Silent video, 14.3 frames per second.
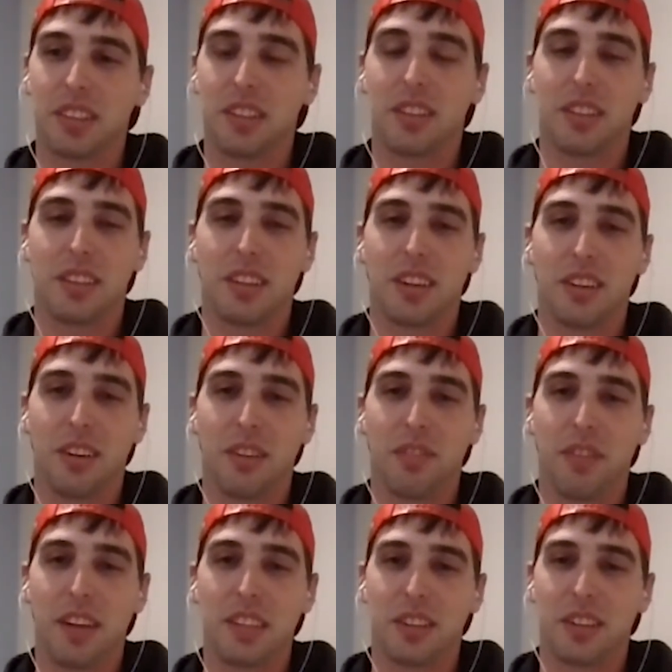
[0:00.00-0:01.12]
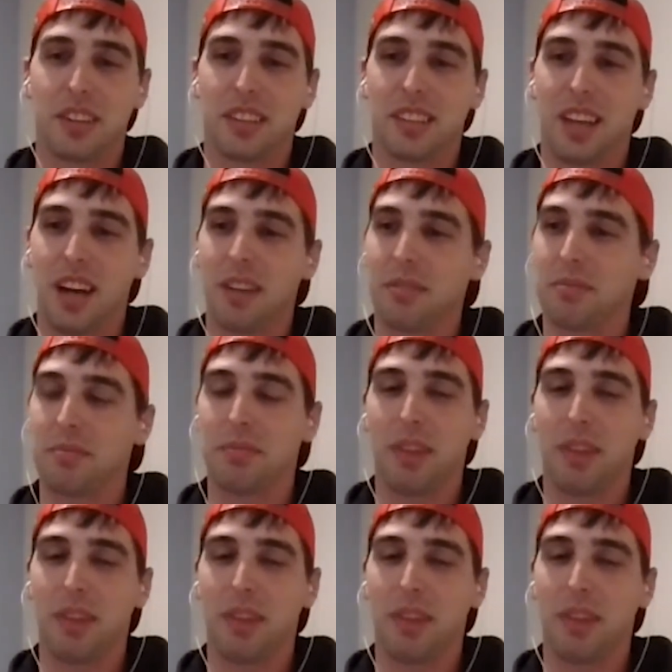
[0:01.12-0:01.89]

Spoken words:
her face hurt because